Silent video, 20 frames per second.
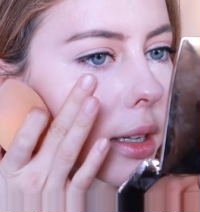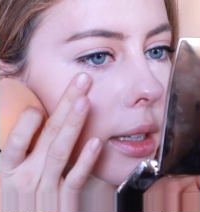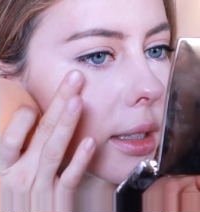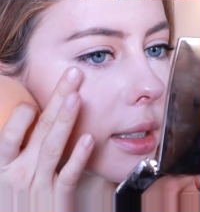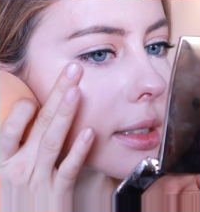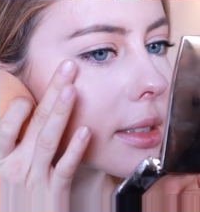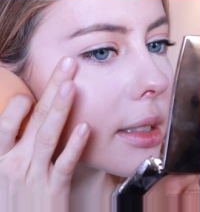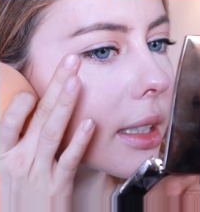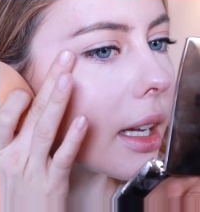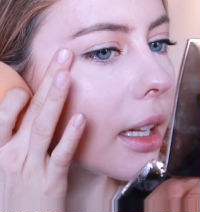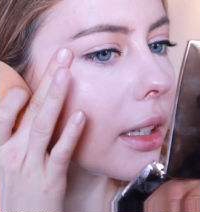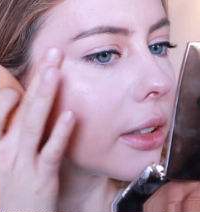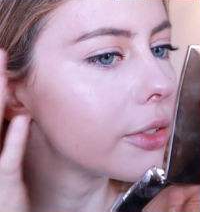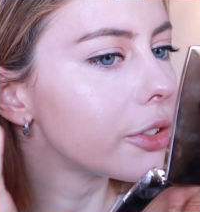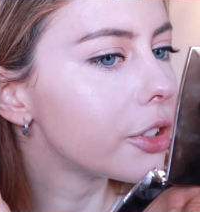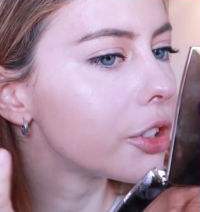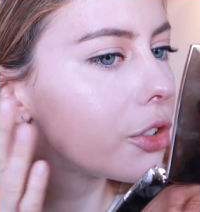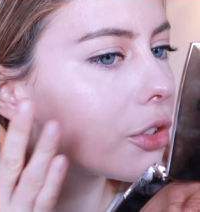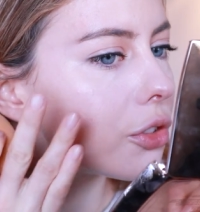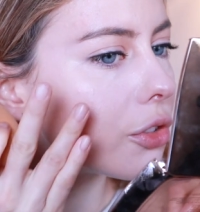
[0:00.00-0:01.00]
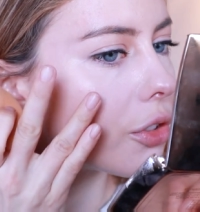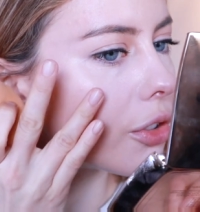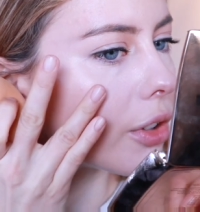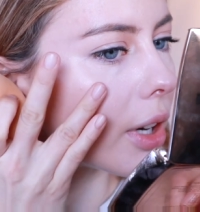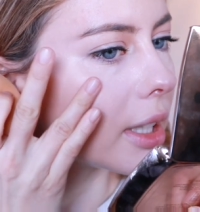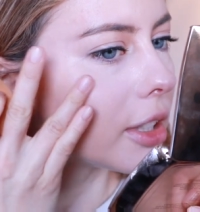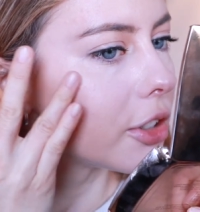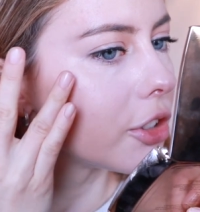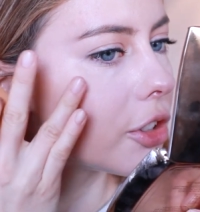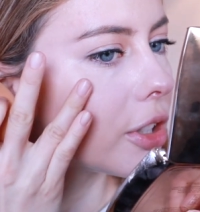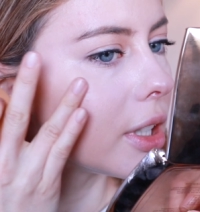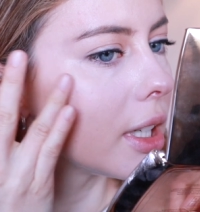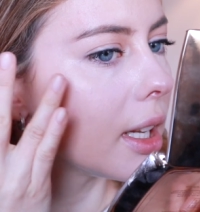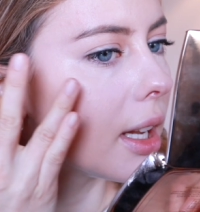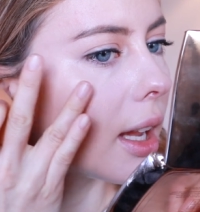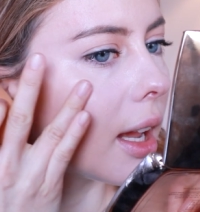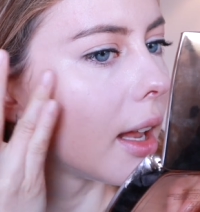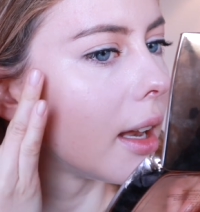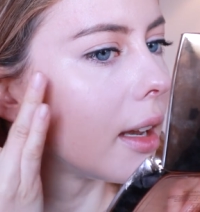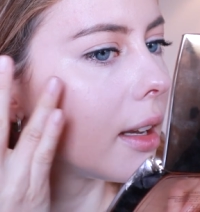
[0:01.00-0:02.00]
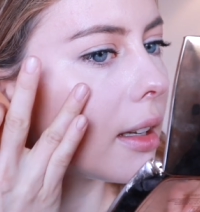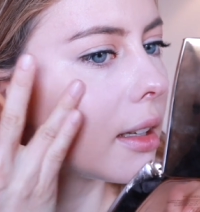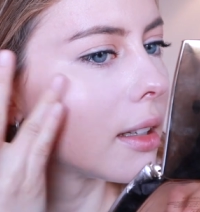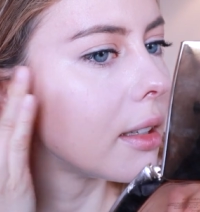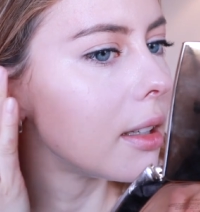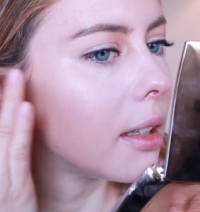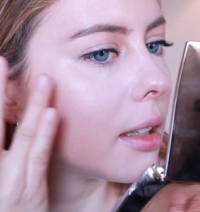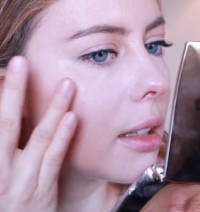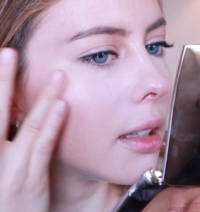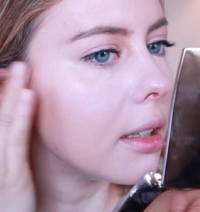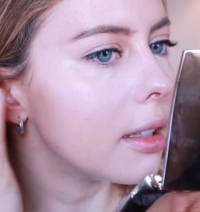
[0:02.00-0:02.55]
it is kind of stretchy, and